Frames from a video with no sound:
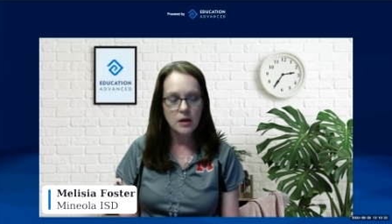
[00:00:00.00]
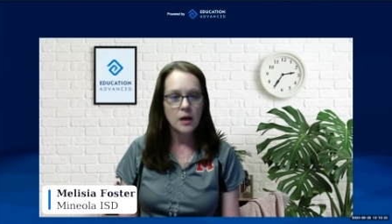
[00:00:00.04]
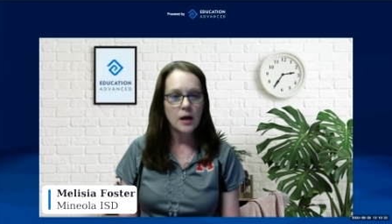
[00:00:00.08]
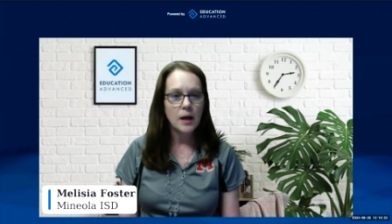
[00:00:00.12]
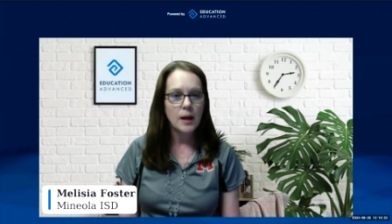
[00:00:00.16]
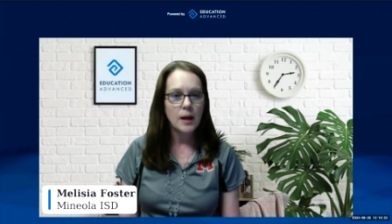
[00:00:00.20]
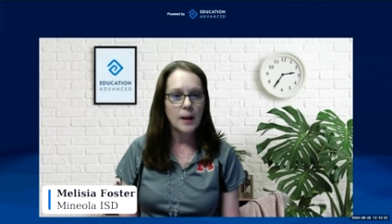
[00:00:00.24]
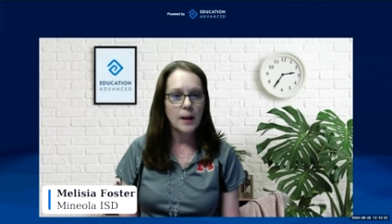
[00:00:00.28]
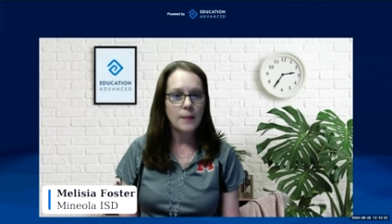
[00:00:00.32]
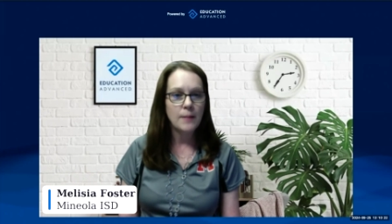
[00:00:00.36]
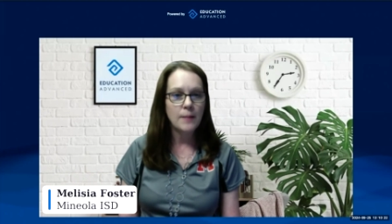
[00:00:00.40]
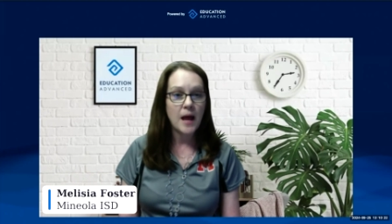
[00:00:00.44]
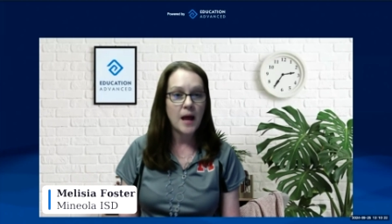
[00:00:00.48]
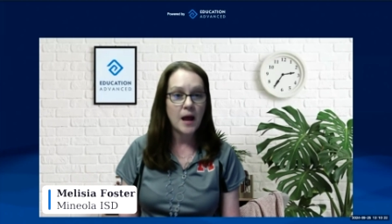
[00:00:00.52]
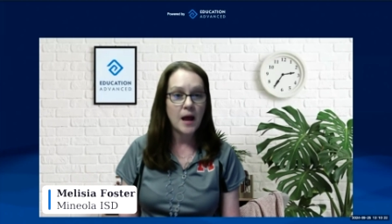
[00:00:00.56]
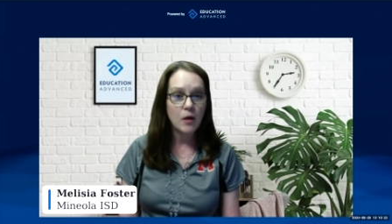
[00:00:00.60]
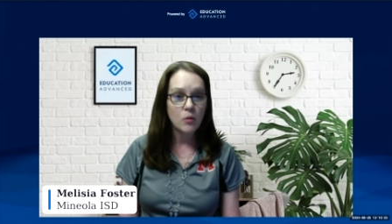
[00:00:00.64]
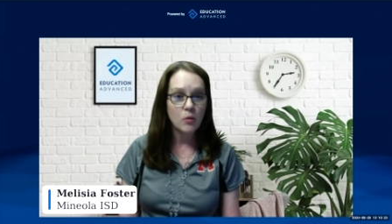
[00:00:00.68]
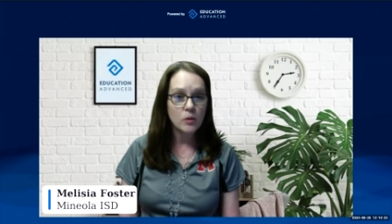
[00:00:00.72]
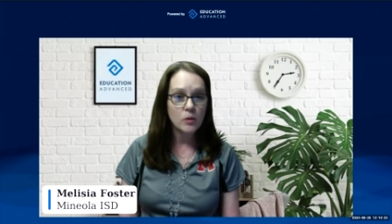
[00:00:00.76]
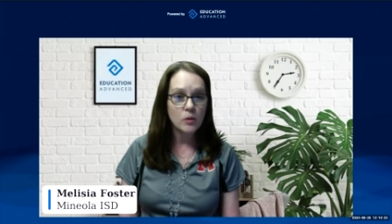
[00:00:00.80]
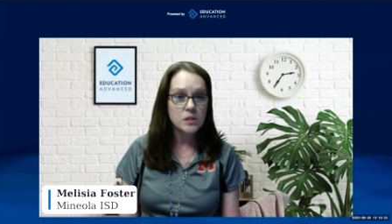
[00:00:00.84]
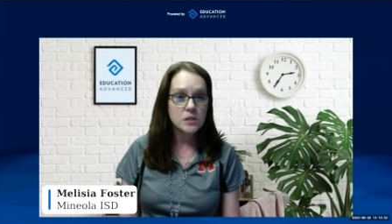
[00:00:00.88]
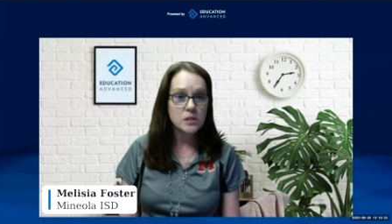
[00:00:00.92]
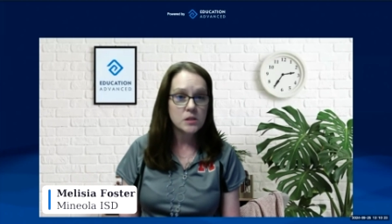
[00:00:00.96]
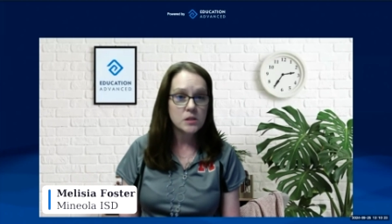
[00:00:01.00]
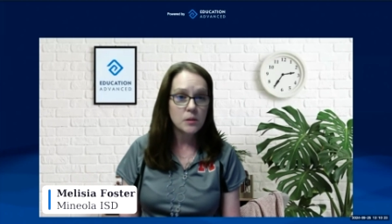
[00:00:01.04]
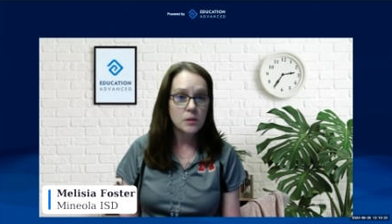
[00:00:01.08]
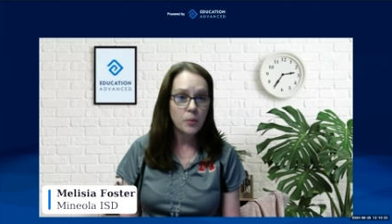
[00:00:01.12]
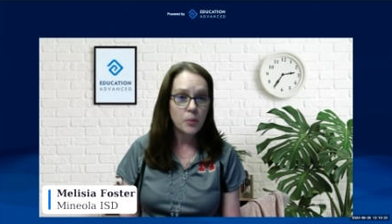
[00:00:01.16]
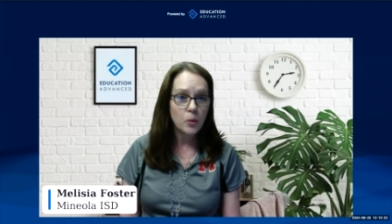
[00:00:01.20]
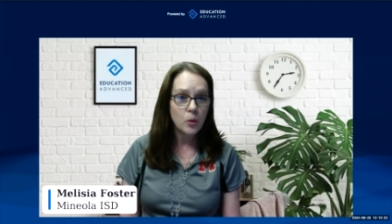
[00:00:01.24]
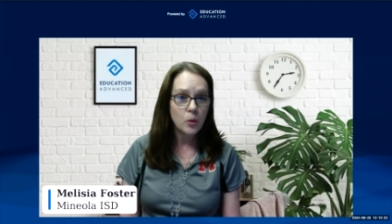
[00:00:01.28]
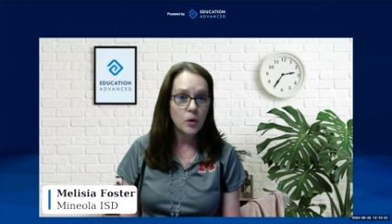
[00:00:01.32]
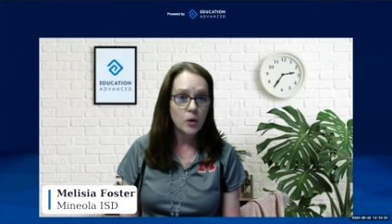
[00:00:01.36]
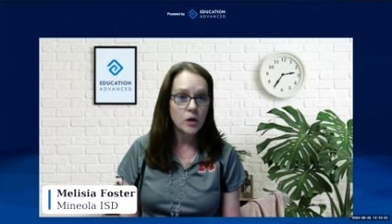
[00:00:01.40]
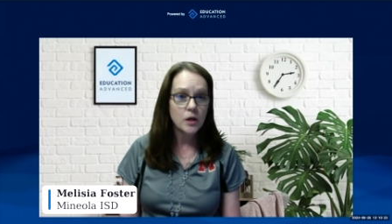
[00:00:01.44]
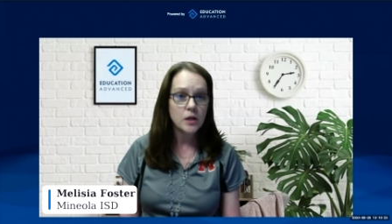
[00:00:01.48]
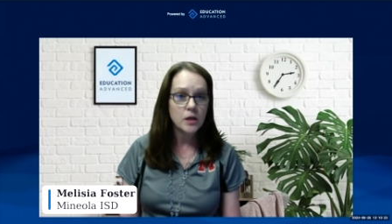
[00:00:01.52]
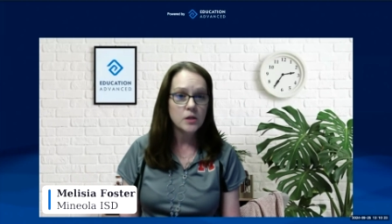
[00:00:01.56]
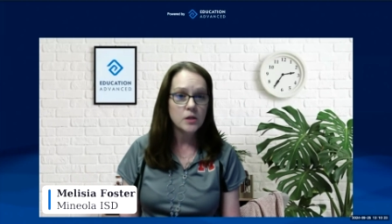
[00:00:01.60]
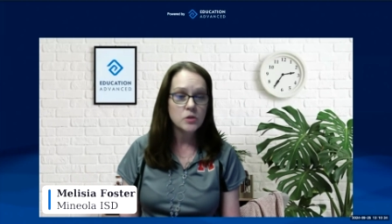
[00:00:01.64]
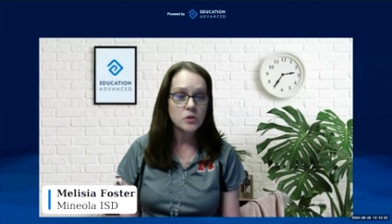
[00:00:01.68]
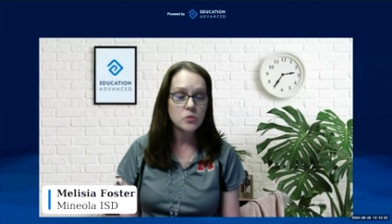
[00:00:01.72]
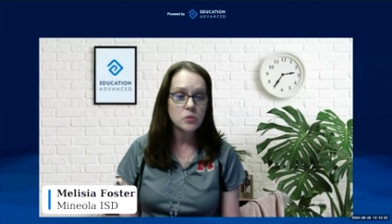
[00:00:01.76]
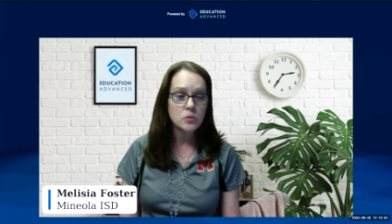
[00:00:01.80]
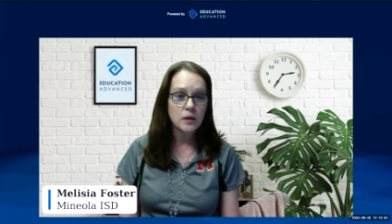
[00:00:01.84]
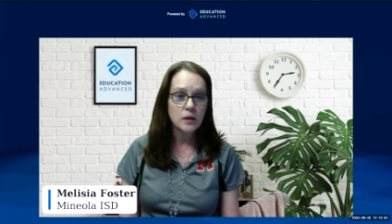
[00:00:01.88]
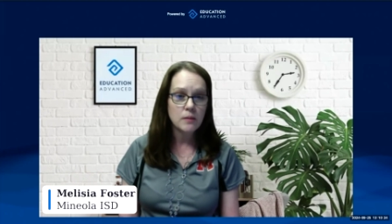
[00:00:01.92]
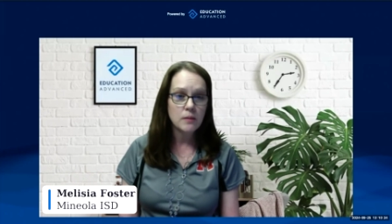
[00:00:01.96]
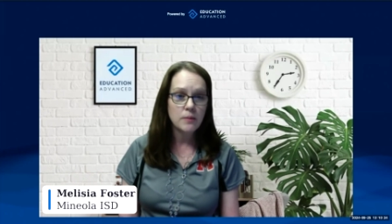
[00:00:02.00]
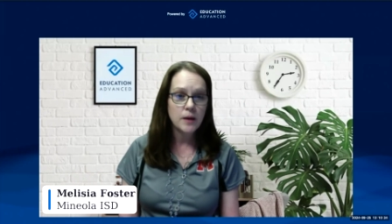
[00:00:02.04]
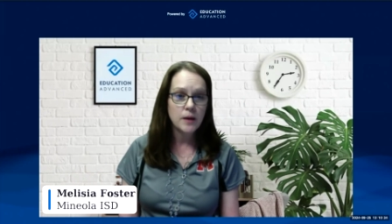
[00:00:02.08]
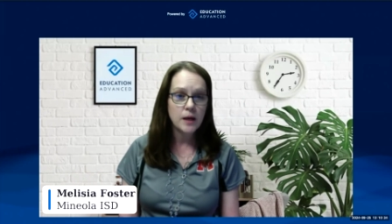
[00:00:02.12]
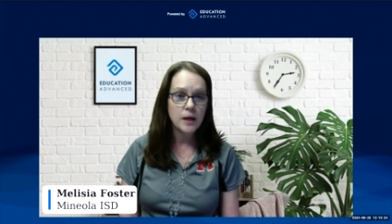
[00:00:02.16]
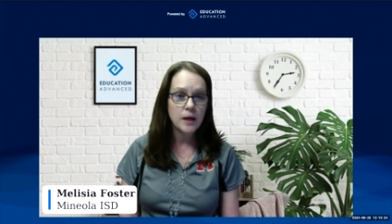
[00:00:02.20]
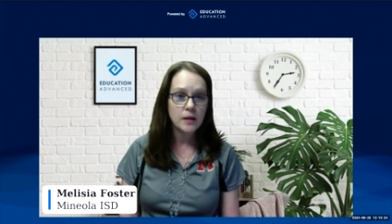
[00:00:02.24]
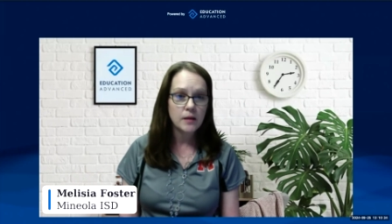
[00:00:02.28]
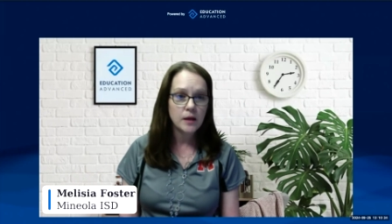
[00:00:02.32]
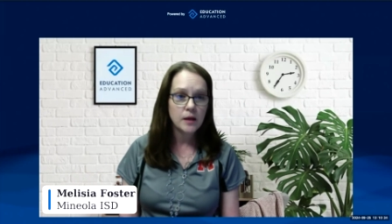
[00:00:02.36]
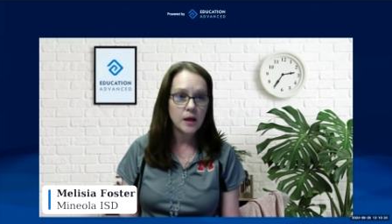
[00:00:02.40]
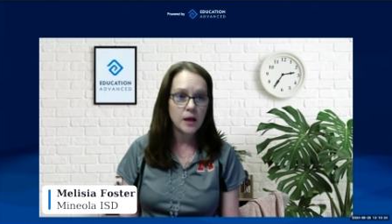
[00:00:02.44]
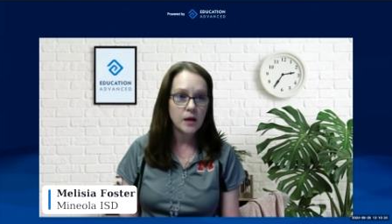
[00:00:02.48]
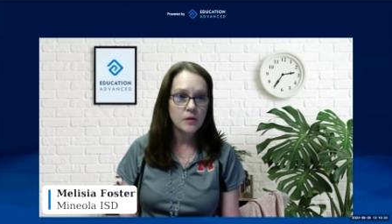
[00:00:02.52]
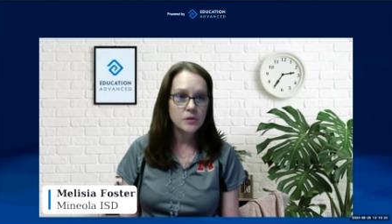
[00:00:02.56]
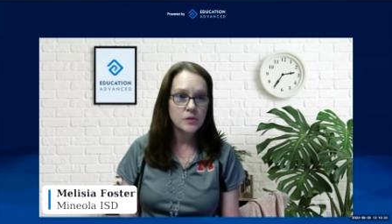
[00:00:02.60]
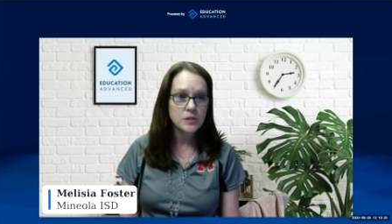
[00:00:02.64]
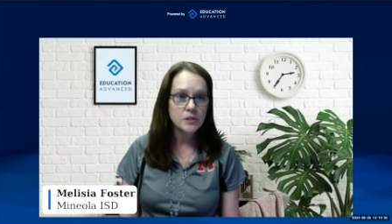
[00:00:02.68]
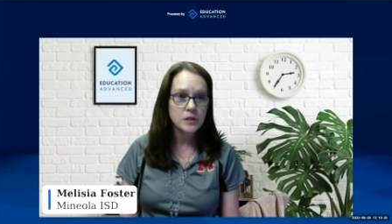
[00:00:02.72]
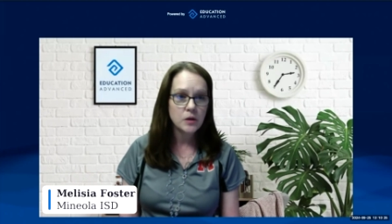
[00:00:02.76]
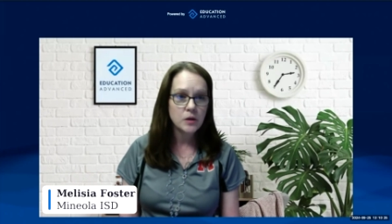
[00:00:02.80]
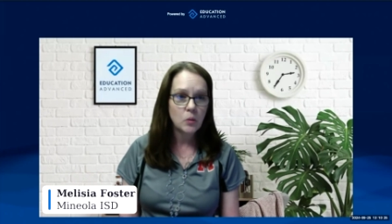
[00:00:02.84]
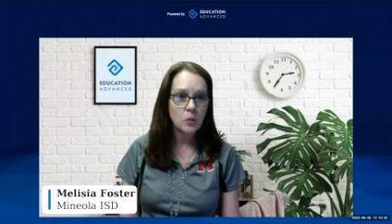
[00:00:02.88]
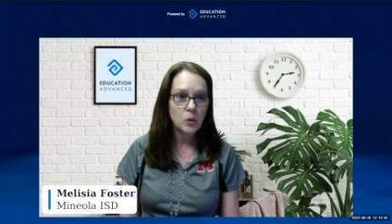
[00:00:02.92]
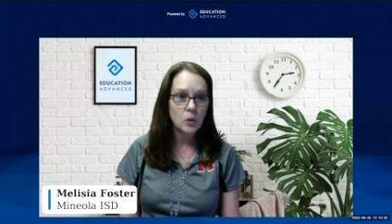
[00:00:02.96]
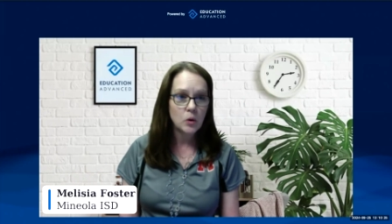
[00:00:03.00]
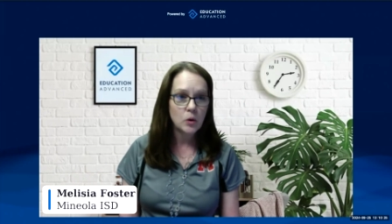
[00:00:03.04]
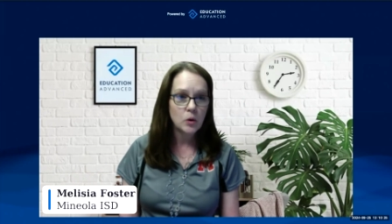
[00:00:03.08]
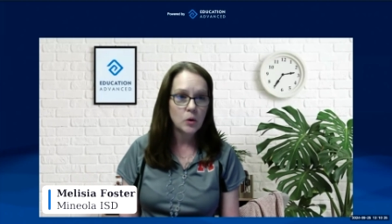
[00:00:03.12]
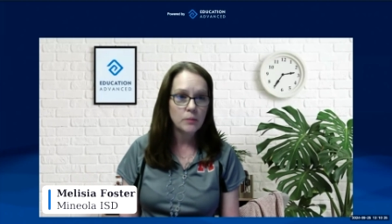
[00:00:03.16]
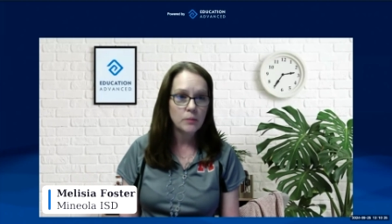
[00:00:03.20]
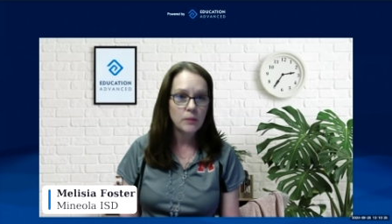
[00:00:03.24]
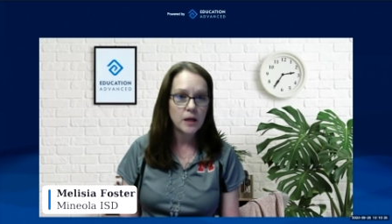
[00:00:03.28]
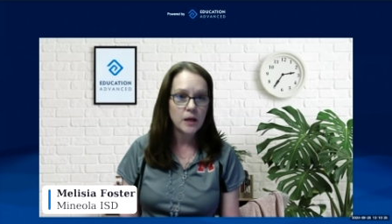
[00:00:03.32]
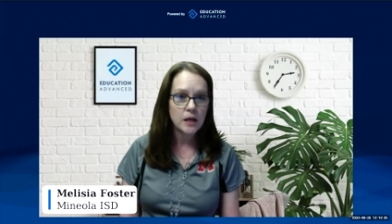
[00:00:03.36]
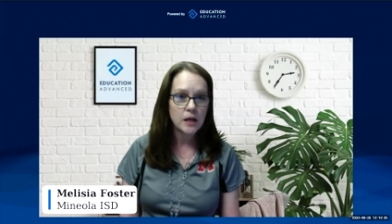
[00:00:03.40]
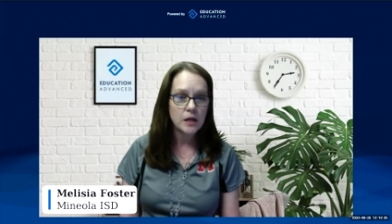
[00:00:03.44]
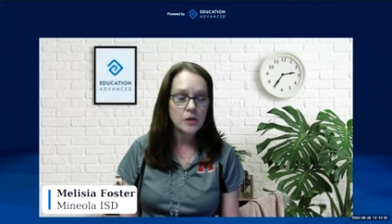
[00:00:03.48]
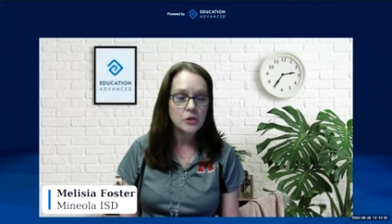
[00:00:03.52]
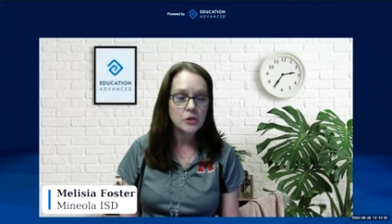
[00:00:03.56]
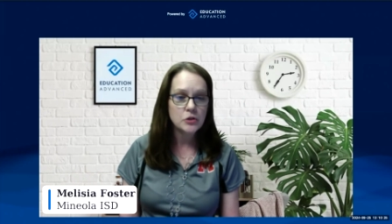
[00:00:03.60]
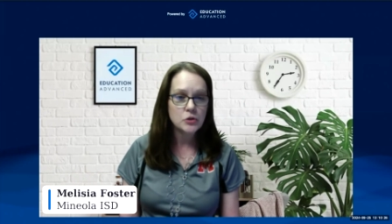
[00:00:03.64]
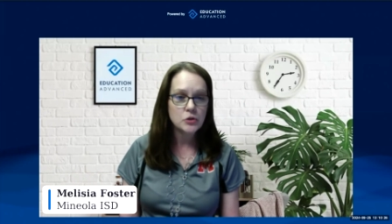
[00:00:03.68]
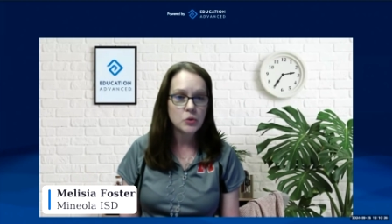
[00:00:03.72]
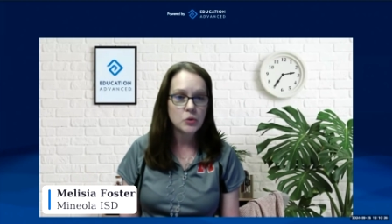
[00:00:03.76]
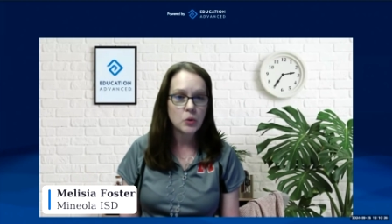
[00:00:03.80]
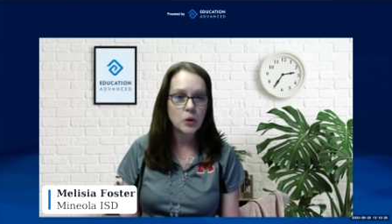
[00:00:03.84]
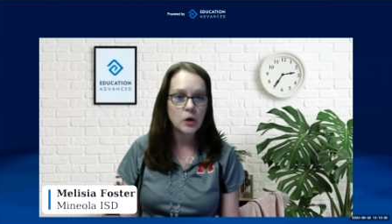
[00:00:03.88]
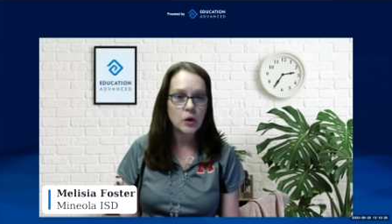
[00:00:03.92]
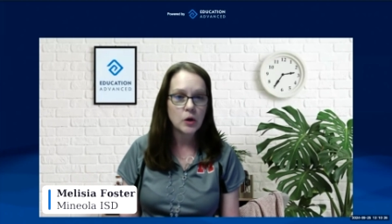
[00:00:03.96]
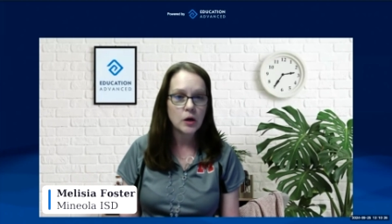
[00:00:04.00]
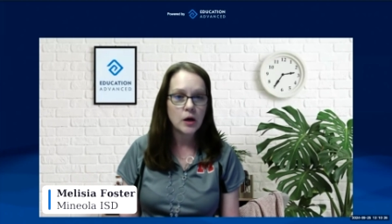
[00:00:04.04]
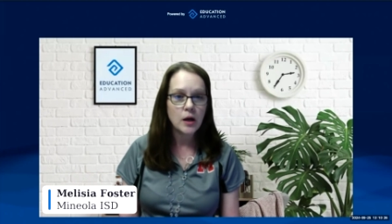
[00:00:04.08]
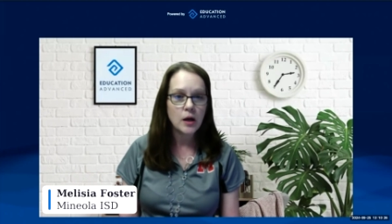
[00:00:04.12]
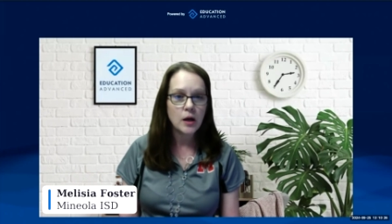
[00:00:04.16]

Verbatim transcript: Um, at-risk support is really big in the counseling world, making sure